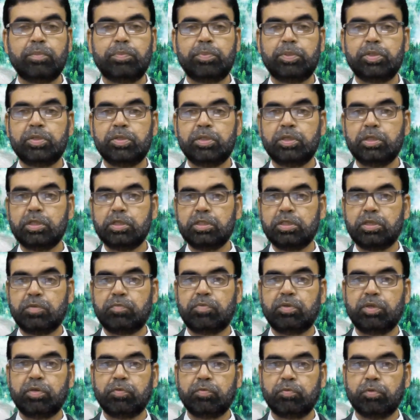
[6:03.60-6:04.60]
the patient is
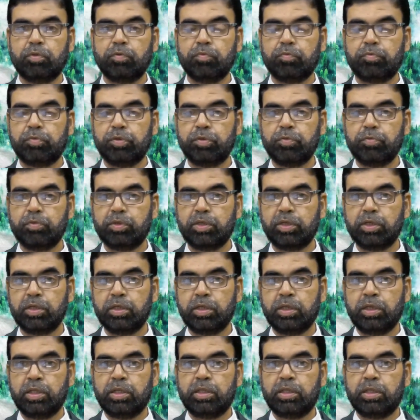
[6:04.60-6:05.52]
suffering from fever,